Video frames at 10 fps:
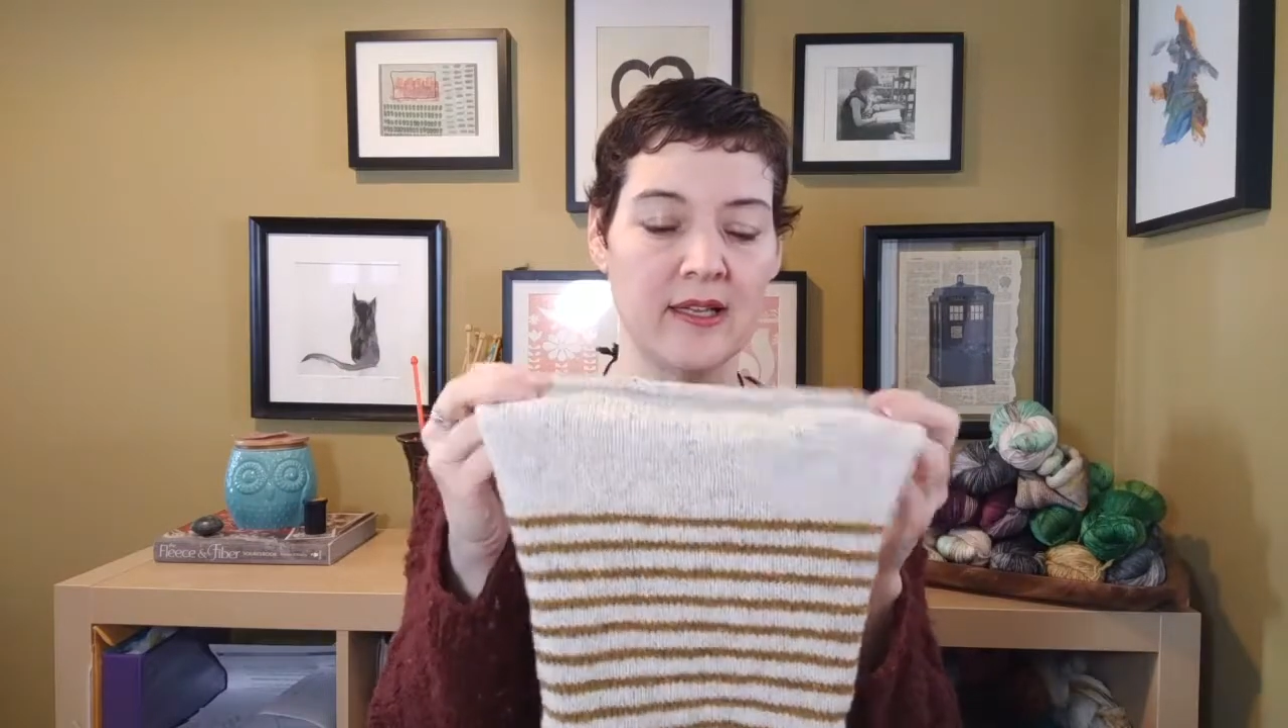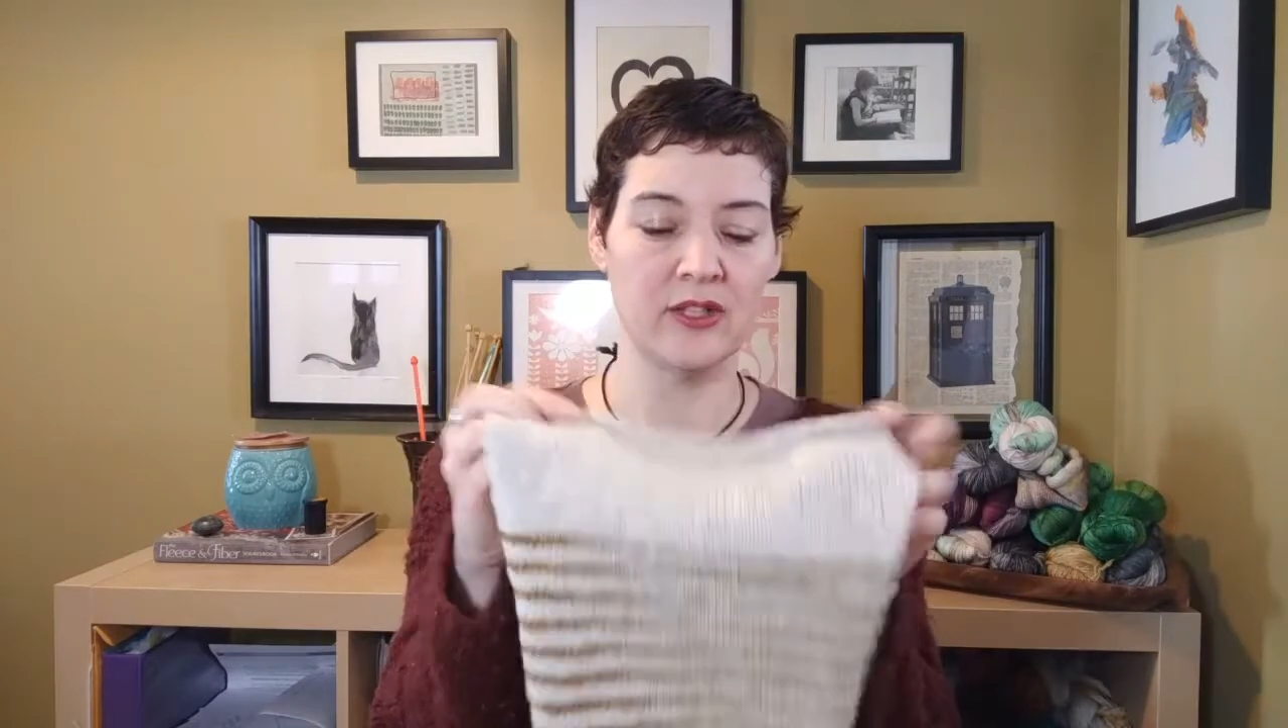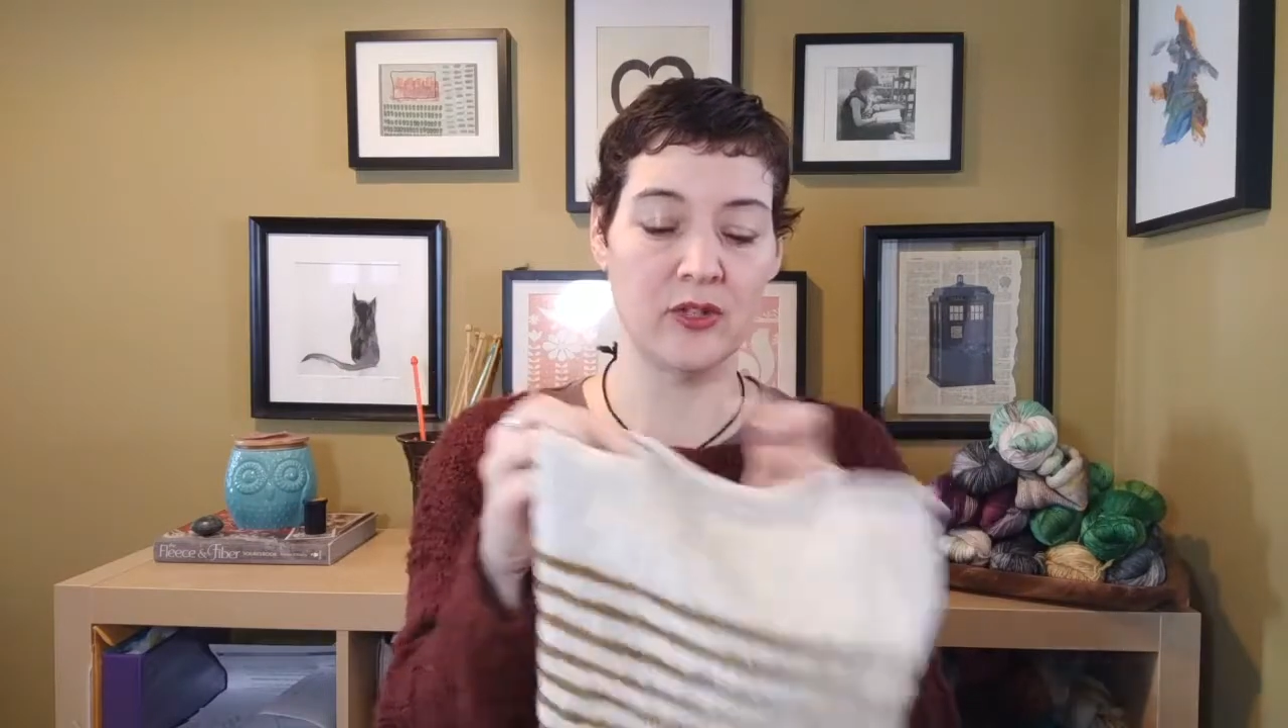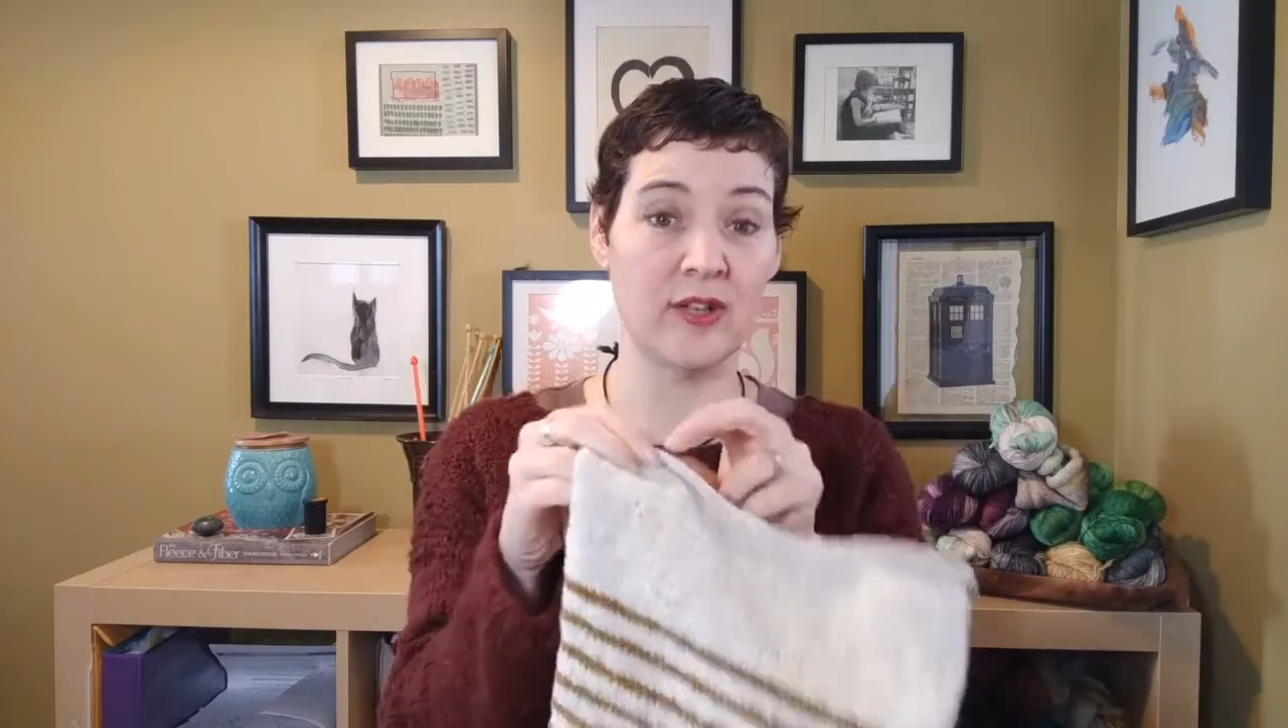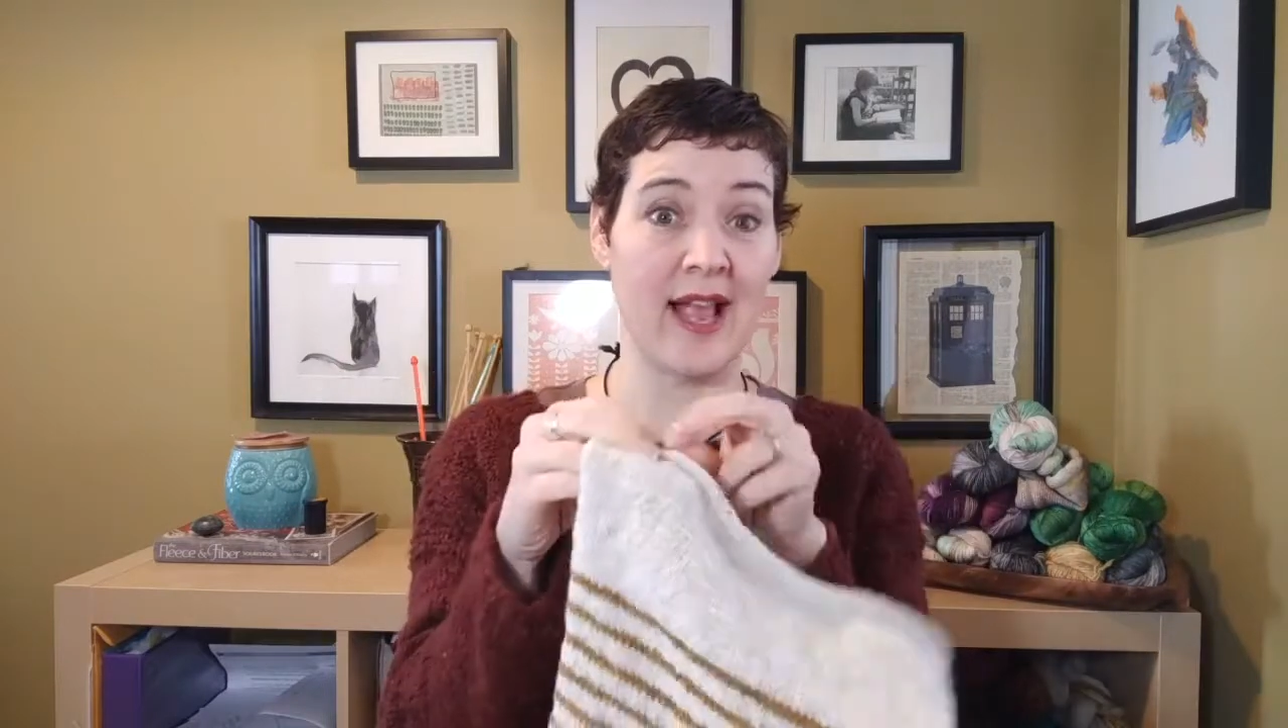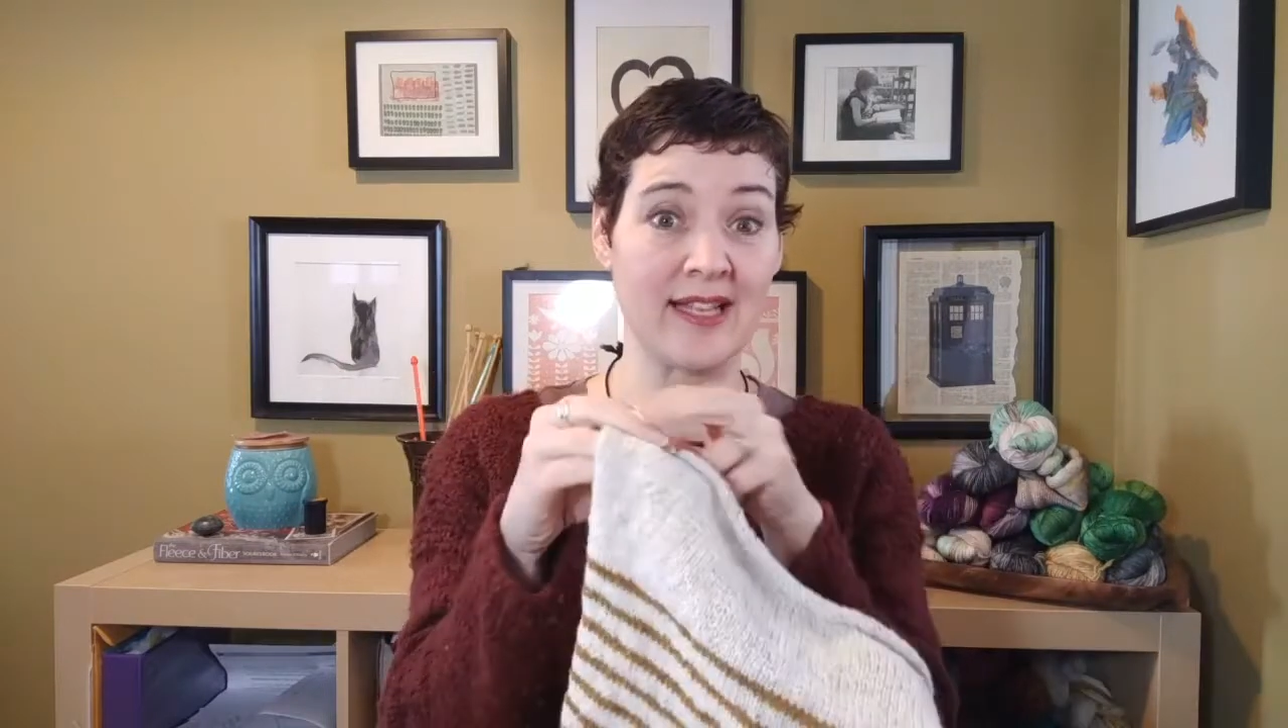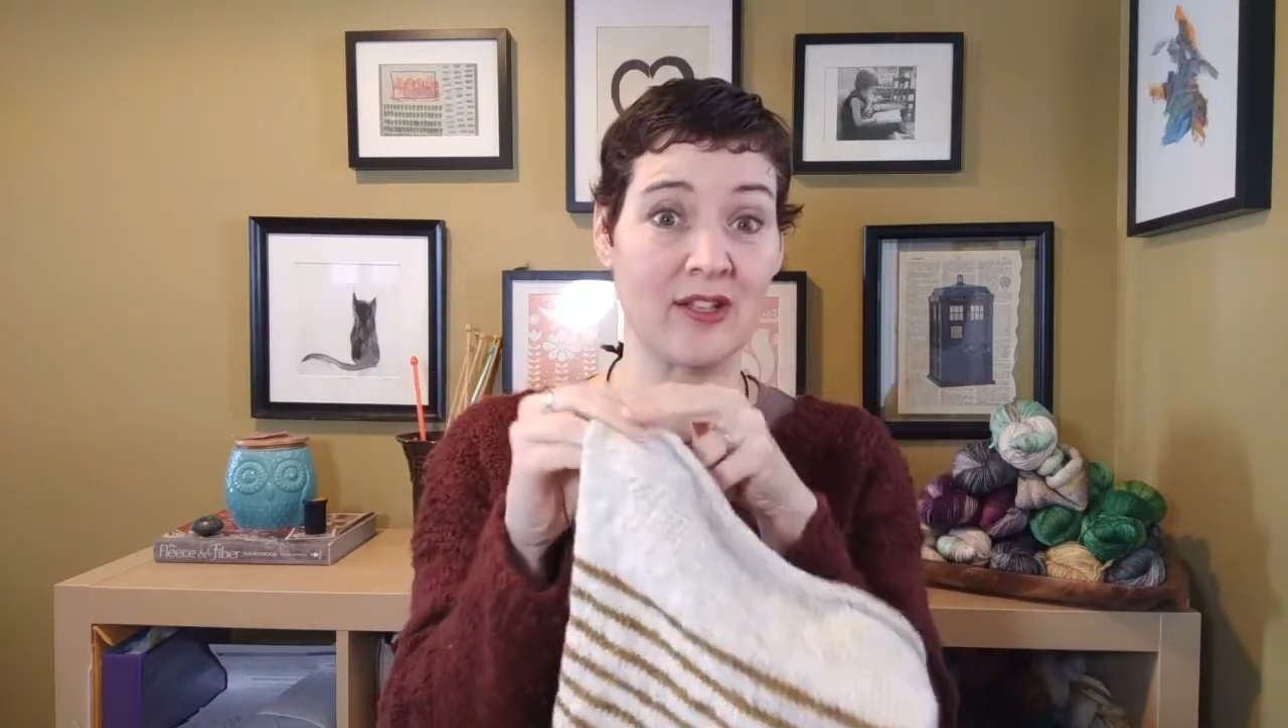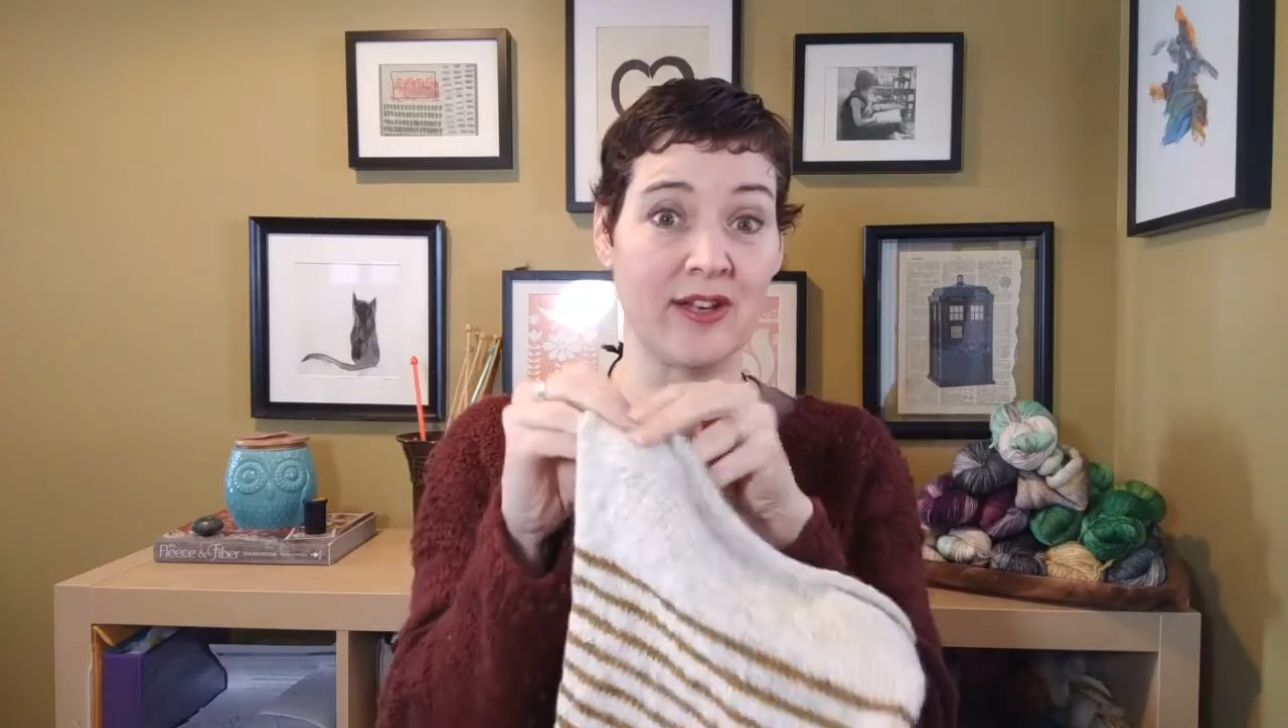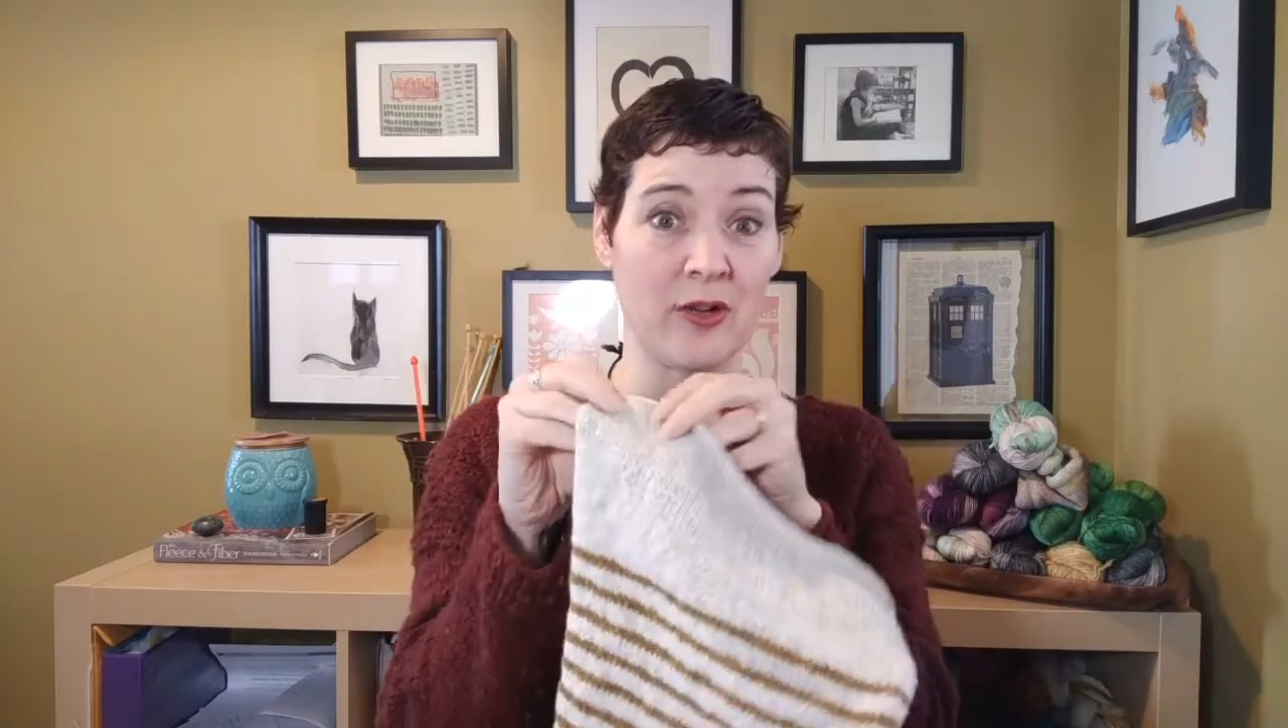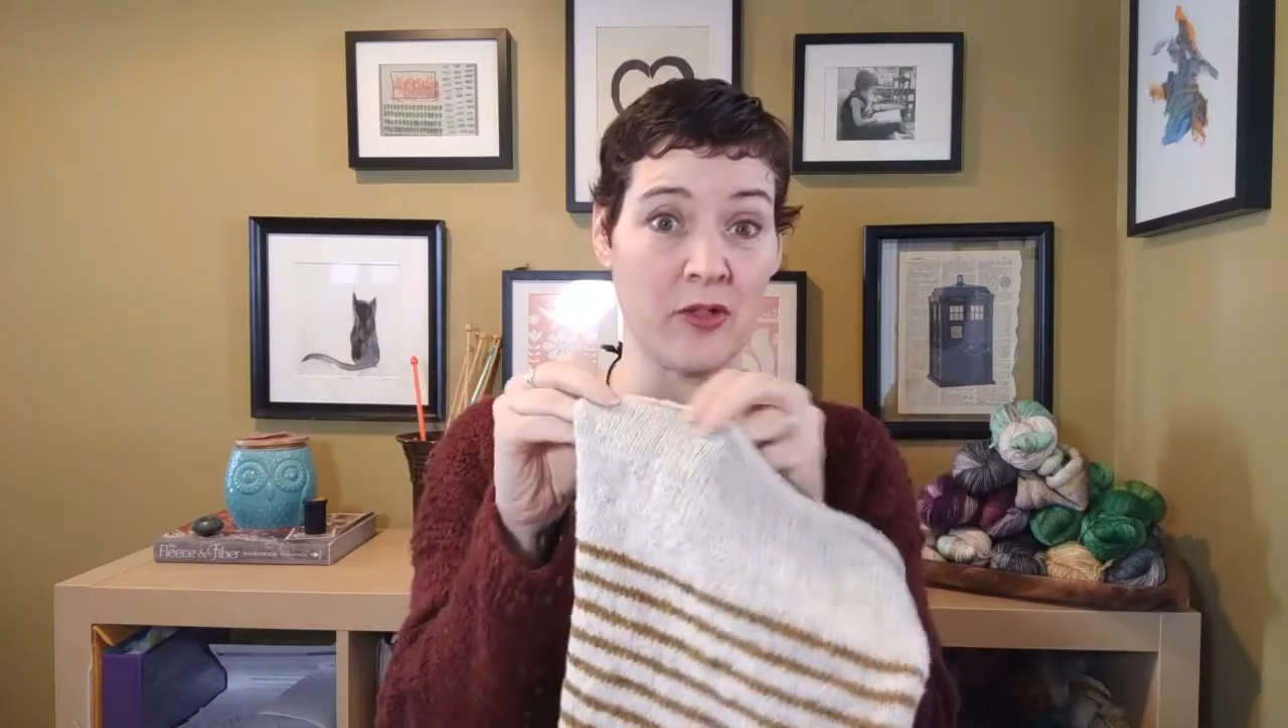so you cast down here